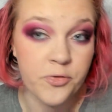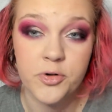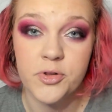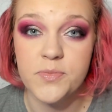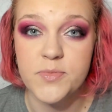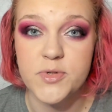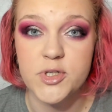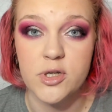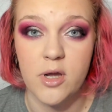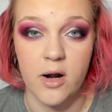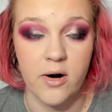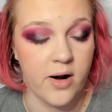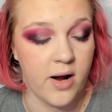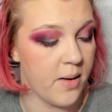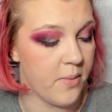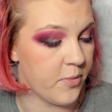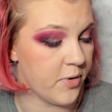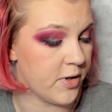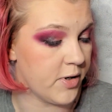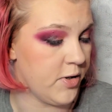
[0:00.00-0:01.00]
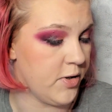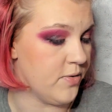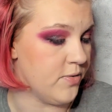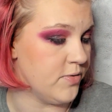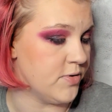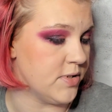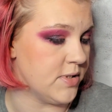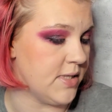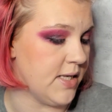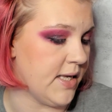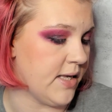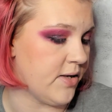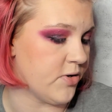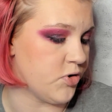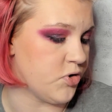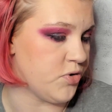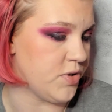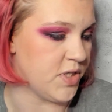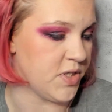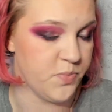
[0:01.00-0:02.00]
the mascara, I'm gonna use the
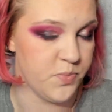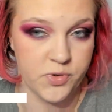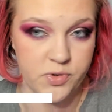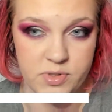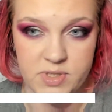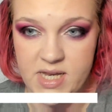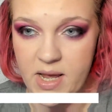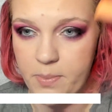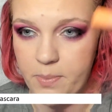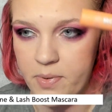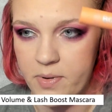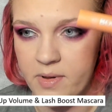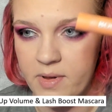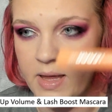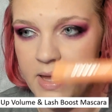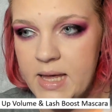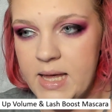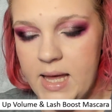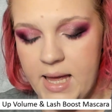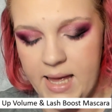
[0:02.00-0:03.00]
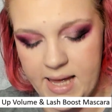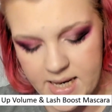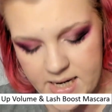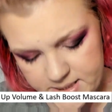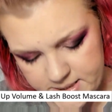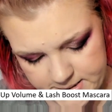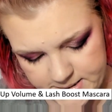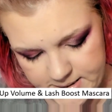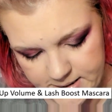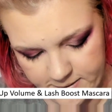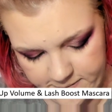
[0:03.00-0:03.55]
Catrice Boost Up. It is still